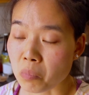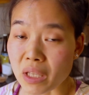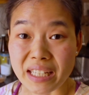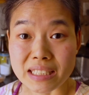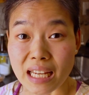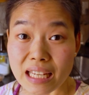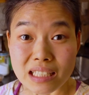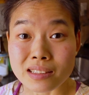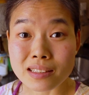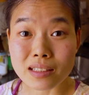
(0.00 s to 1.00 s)

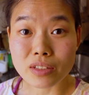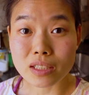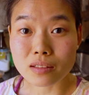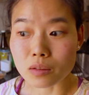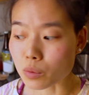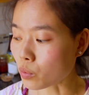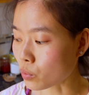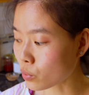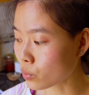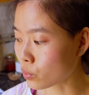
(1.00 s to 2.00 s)
plantains even.
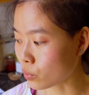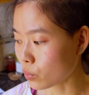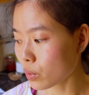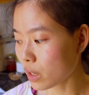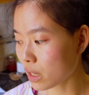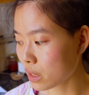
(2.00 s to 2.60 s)
Ooh,